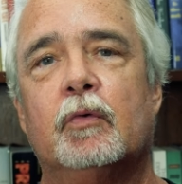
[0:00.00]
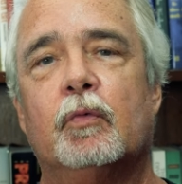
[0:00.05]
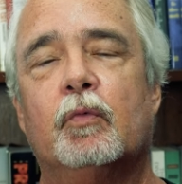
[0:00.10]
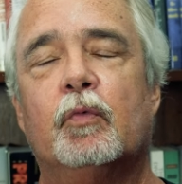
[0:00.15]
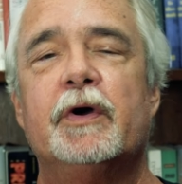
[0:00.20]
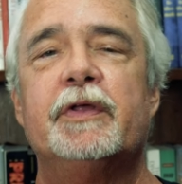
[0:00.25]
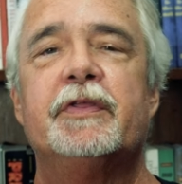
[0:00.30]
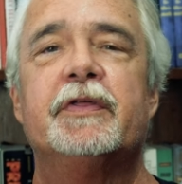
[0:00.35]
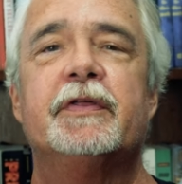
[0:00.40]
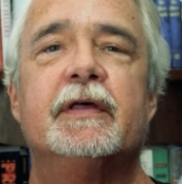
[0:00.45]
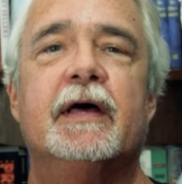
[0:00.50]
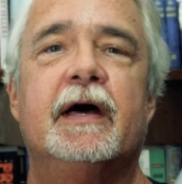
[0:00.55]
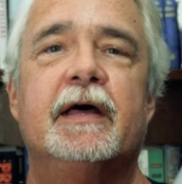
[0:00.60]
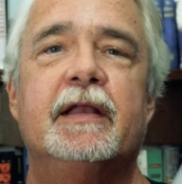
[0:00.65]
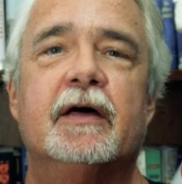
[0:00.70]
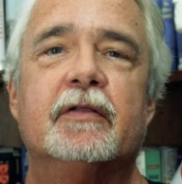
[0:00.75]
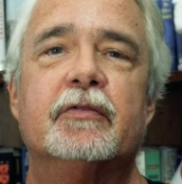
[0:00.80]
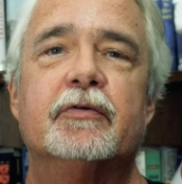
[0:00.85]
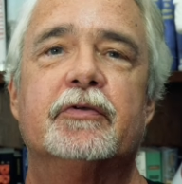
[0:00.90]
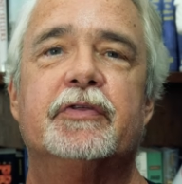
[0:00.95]
with
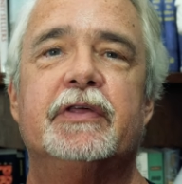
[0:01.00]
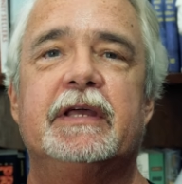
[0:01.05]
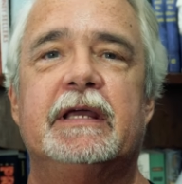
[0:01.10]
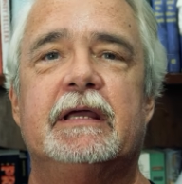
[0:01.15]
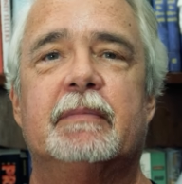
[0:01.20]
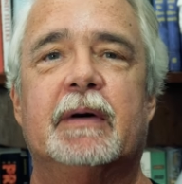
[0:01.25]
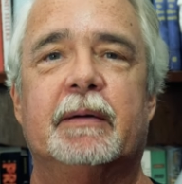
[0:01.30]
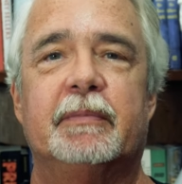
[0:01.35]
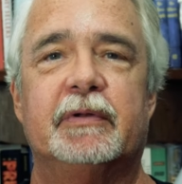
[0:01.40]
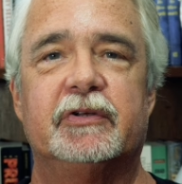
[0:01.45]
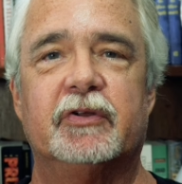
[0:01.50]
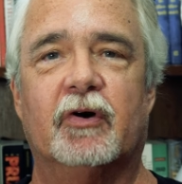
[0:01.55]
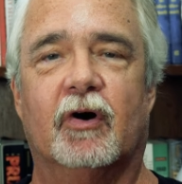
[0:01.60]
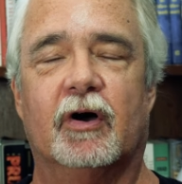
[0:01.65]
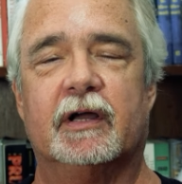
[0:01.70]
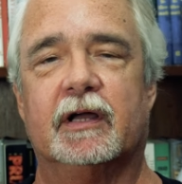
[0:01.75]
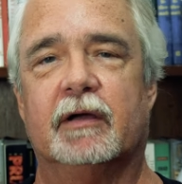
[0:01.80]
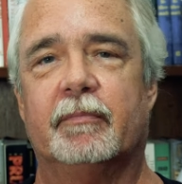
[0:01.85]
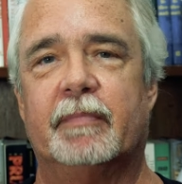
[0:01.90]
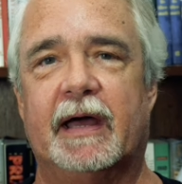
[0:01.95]
another theme I've been
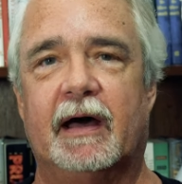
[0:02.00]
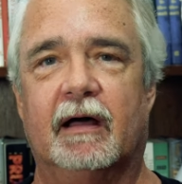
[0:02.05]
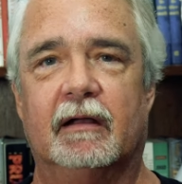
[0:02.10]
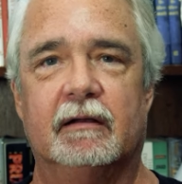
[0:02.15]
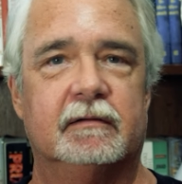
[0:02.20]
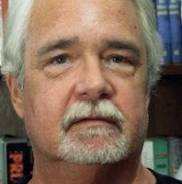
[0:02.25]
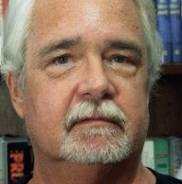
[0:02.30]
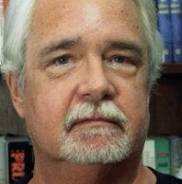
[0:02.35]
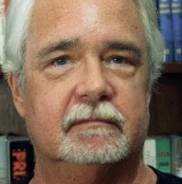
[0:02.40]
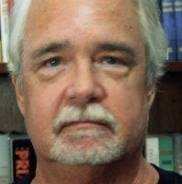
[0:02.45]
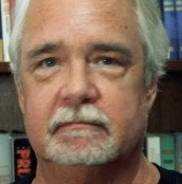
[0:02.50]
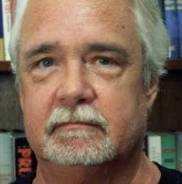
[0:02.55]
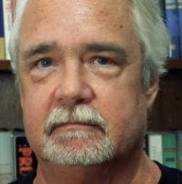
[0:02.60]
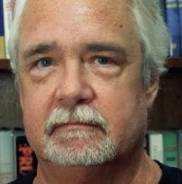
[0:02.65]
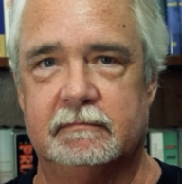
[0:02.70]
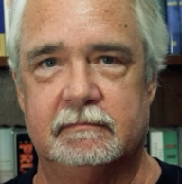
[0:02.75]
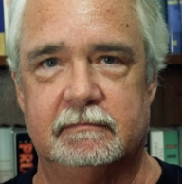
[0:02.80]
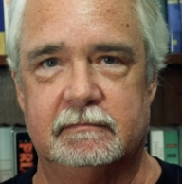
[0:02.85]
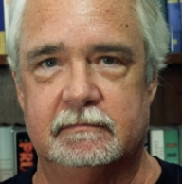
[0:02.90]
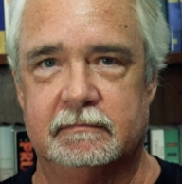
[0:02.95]
talking about
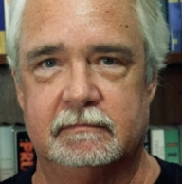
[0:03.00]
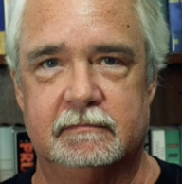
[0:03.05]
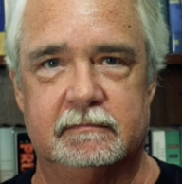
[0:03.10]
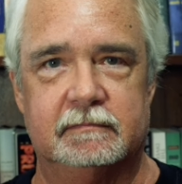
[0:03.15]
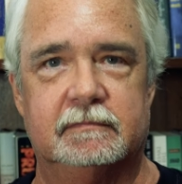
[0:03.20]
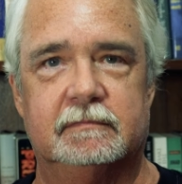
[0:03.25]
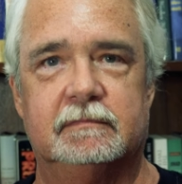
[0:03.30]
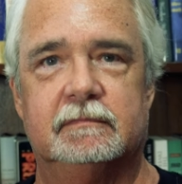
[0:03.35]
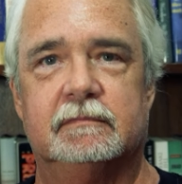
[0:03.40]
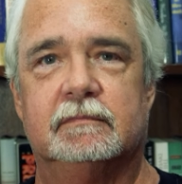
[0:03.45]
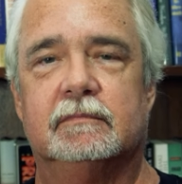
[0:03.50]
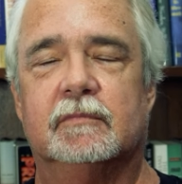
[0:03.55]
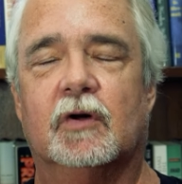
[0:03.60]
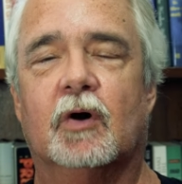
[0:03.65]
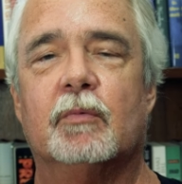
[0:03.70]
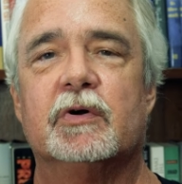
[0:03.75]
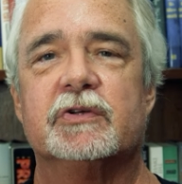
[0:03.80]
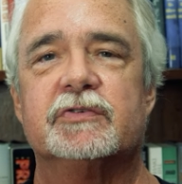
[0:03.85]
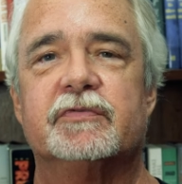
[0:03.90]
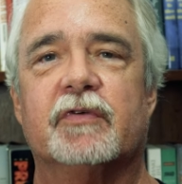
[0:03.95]

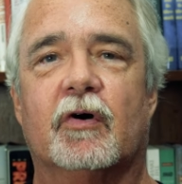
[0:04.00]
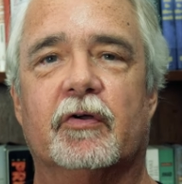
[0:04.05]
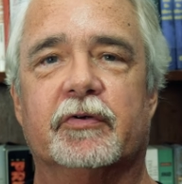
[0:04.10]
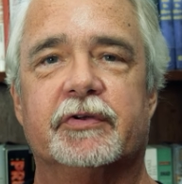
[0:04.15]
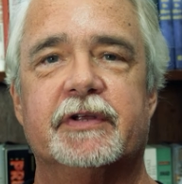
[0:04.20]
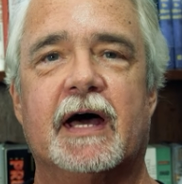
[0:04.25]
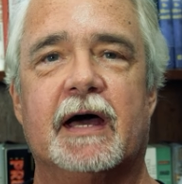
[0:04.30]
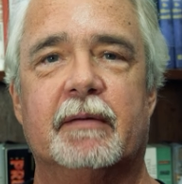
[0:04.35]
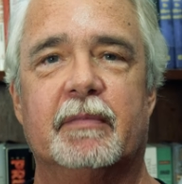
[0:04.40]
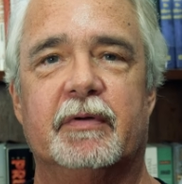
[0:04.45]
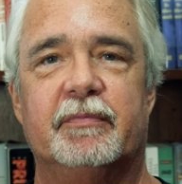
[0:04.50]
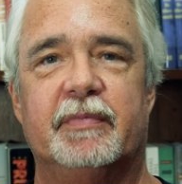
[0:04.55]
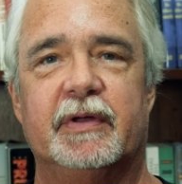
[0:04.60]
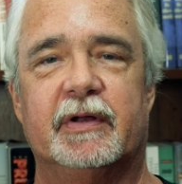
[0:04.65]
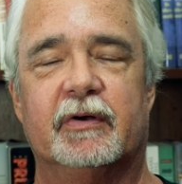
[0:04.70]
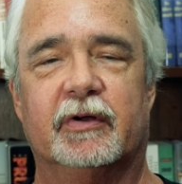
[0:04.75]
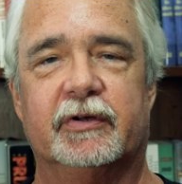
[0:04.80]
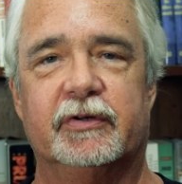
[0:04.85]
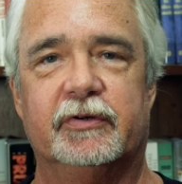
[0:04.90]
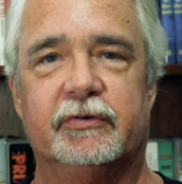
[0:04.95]
almost the whole time I've
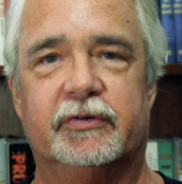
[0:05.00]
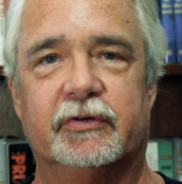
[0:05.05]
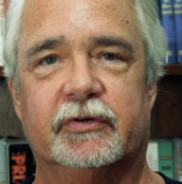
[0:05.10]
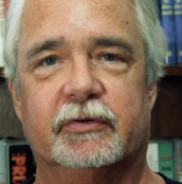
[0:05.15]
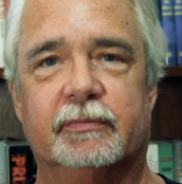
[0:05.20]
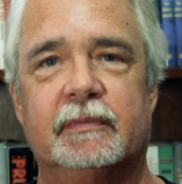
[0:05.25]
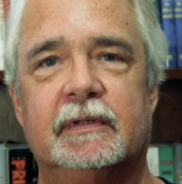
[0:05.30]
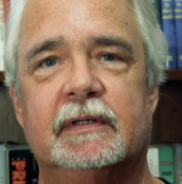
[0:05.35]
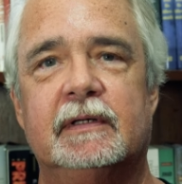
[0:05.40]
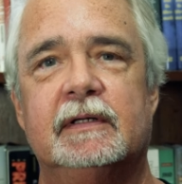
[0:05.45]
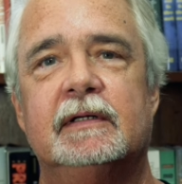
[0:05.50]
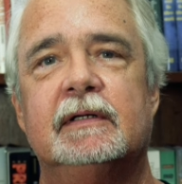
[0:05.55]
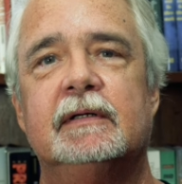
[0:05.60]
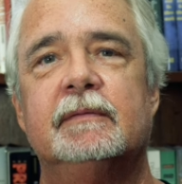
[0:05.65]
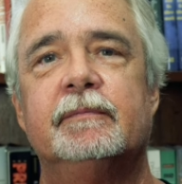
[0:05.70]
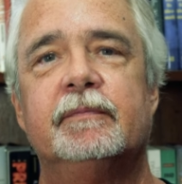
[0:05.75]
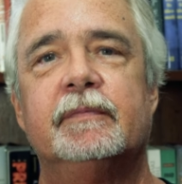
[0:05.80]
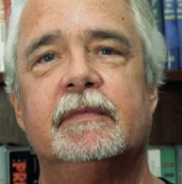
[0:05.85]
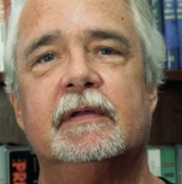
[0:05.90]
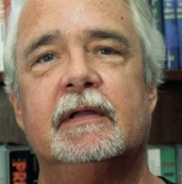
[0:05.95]
been on YouTube.
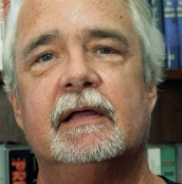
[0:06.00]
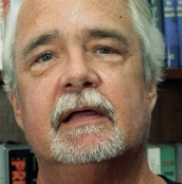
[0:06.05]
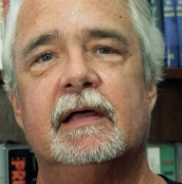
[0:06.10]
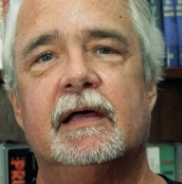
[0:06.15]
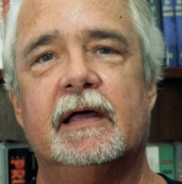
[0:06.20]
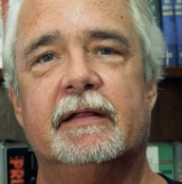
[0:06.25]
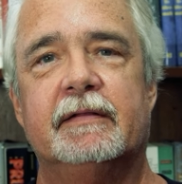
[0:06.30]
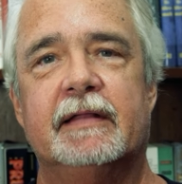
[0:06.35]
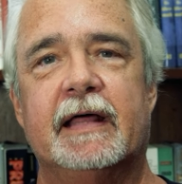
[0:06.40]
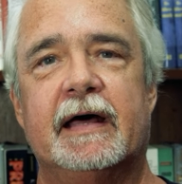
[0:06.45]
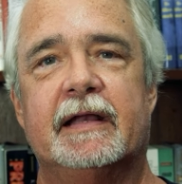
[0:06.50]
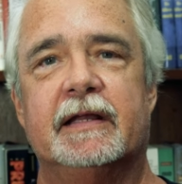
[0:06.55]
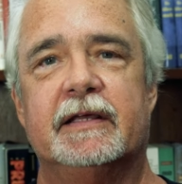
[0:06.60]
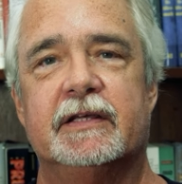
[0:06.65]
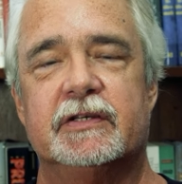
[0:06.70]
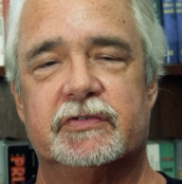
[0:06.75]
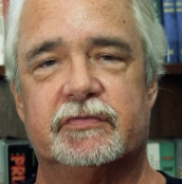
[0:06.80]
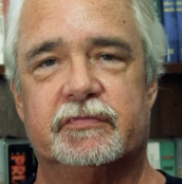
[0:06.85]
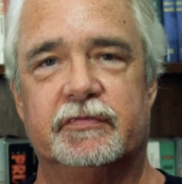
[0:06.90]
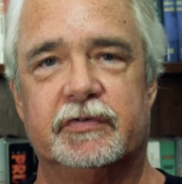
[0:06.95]
And that
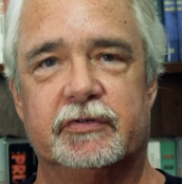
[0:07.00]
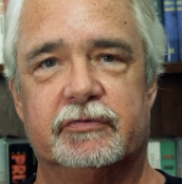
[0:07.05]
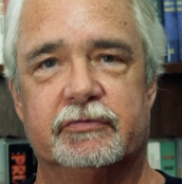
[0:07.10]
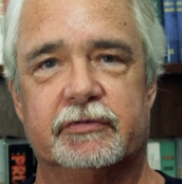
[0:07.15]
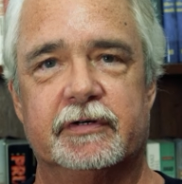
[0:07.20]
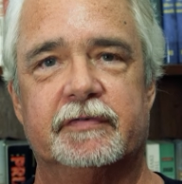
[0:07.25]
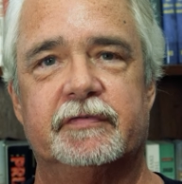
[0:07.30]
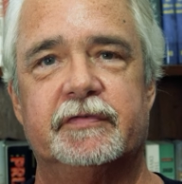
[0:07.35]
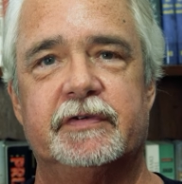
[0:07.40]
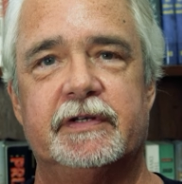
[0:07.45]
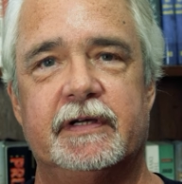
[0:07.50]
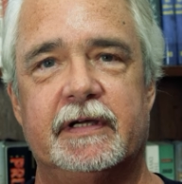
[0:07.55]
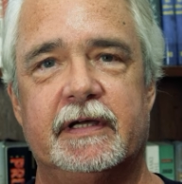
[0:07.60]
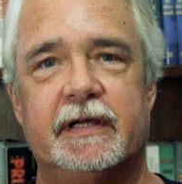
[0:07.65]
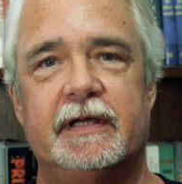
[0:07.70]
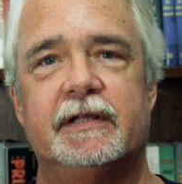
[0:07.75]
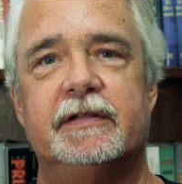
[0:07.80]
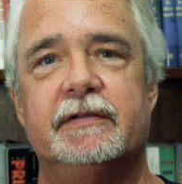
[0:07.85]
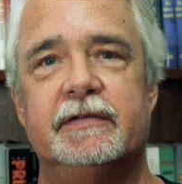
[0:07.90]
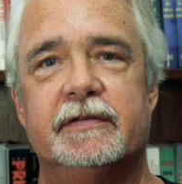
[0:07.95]
is the drift
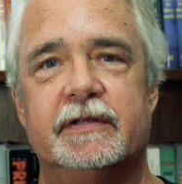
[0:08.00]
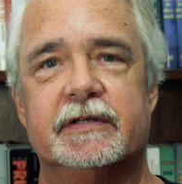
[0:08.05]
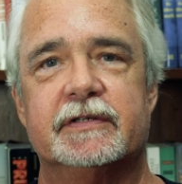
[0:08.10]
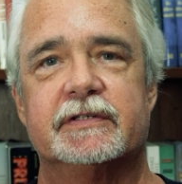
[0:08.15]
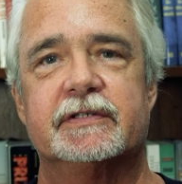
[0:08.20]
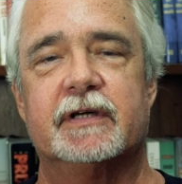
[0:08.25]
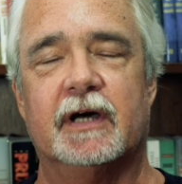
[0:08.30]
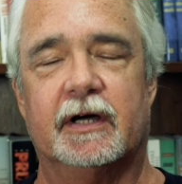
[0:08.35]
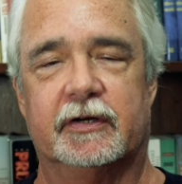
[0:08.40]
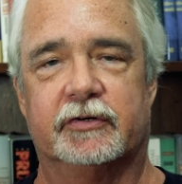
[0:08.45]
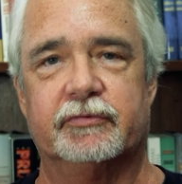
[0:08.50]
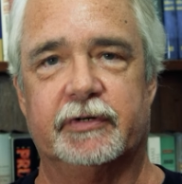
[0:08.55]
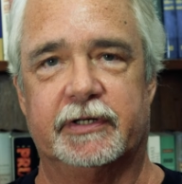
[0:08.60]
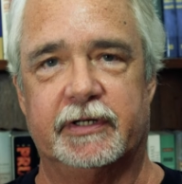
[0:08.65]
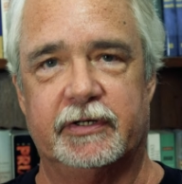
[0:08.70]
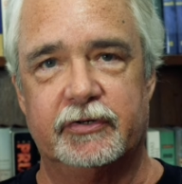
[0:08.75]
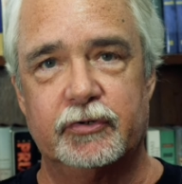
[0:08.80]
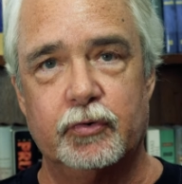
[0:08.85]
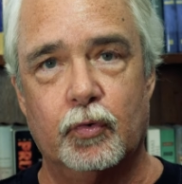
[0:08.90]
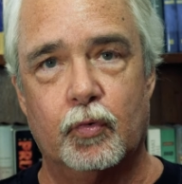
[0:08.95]
in this
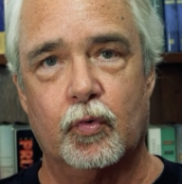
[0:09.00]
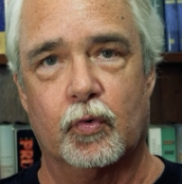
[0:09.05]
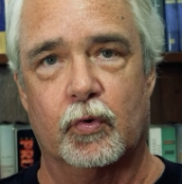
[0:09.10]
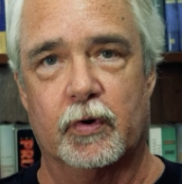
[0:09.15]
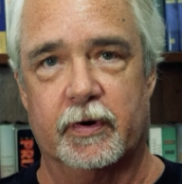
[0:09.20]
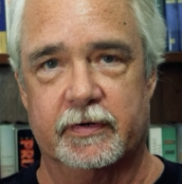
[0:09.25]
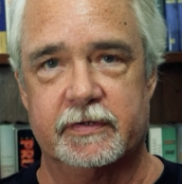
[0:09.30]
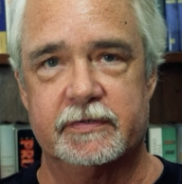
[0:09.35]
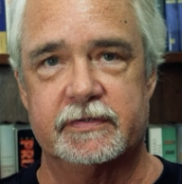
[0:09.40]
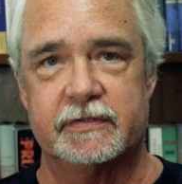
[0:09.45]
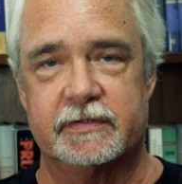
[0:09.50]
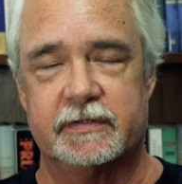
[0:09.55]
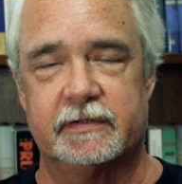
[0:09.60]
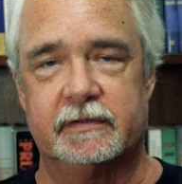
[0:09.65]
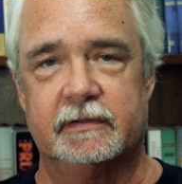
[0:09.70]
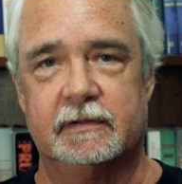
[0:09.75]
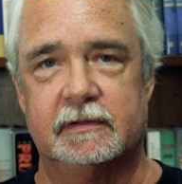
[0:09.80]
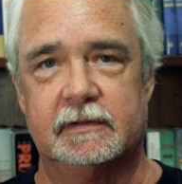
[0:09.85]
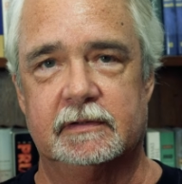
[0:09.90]
country towards